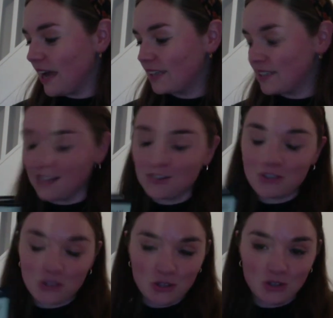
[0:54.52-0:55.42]
tend
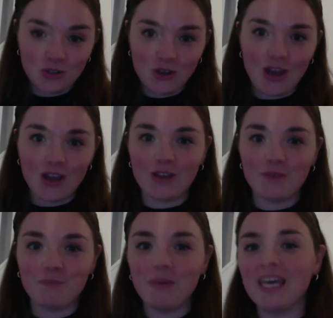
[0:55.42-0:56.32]
to
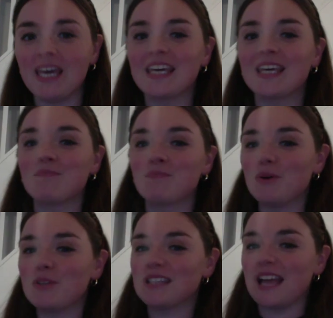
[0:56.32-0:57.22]
pick
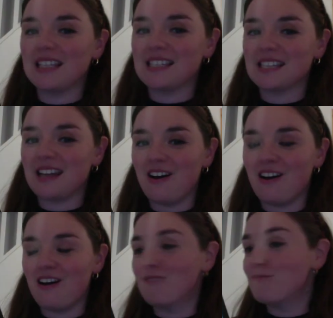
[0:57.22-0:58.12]
books that
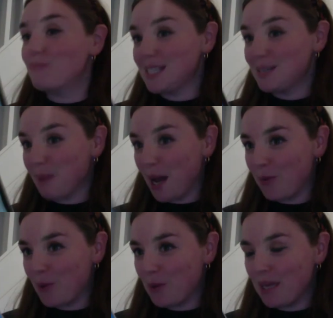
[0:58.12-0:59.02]
are written by
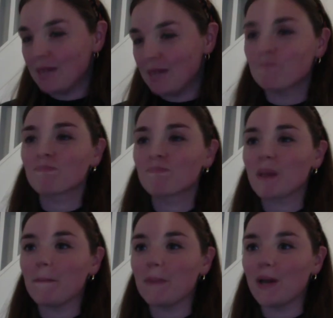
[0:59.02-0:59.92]
women,
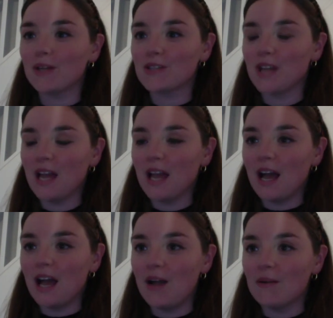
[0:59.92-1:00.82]
but
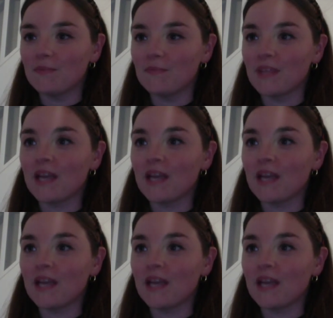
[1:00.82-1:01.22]
the